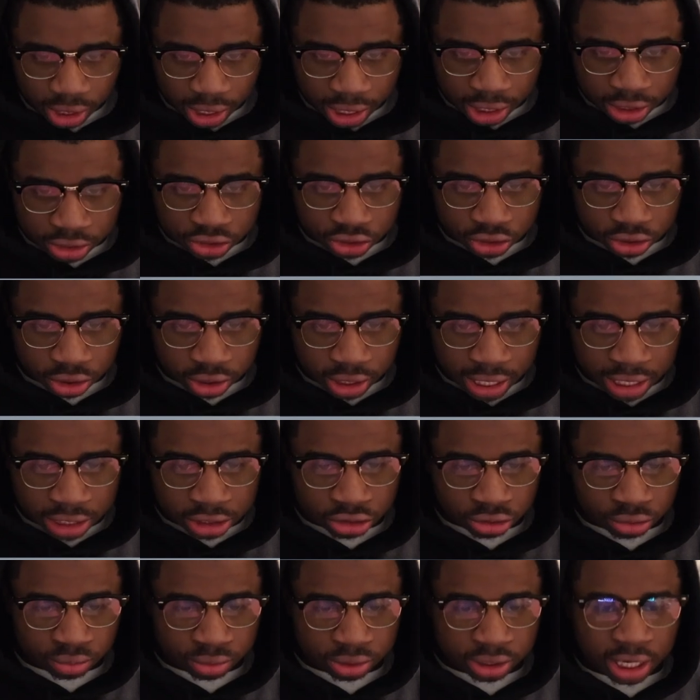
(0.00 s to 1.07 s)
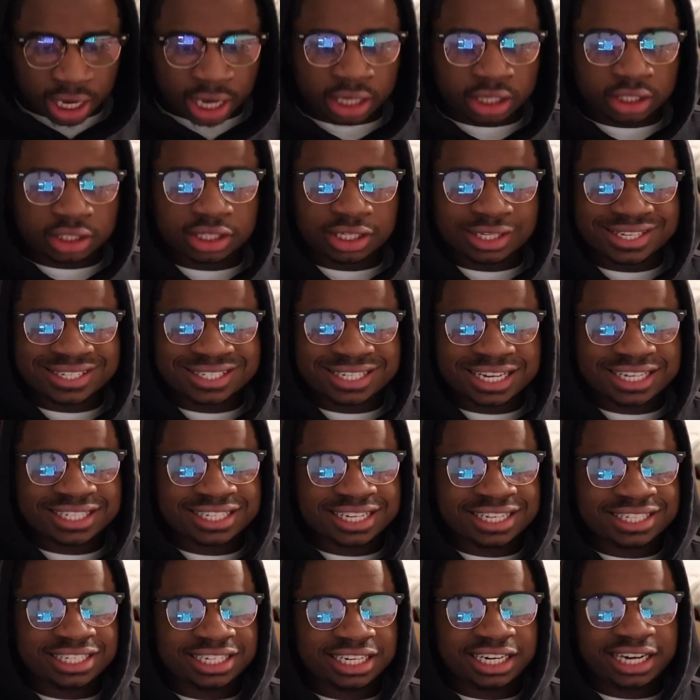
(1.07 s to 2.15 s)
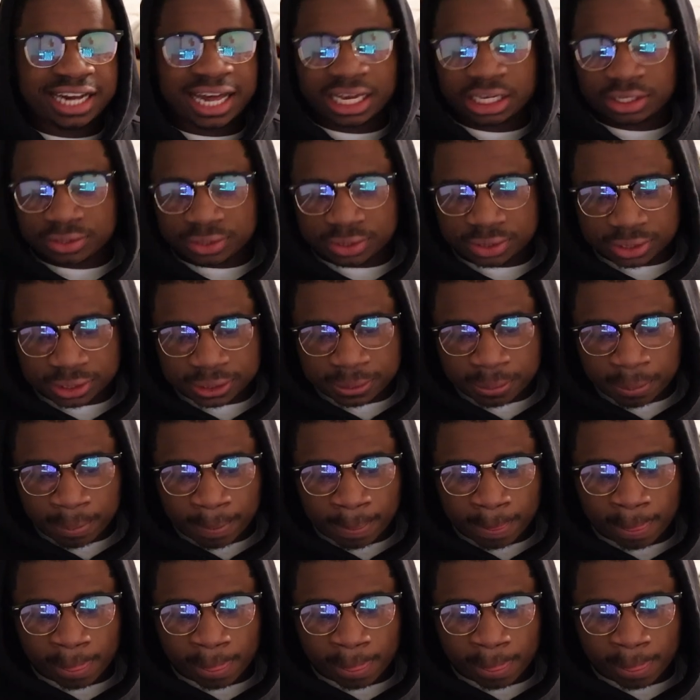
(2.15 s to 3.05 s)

h3. It says it's an inaccuracy,